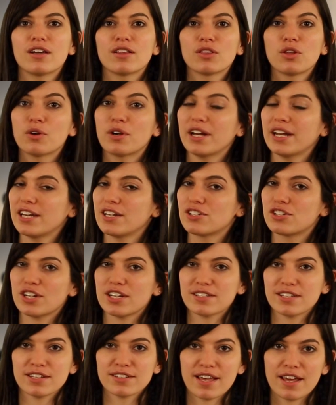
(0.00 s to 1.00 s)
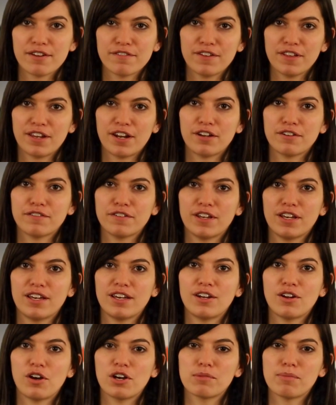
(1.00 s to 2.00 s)
located just outside of Philadelphia
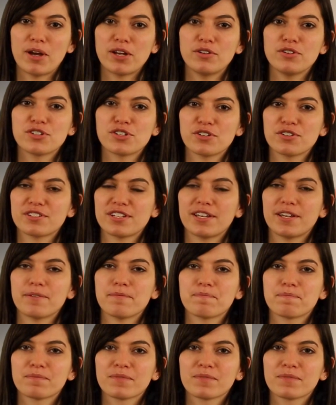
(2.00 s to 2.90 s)
in Audubon, New Jersey.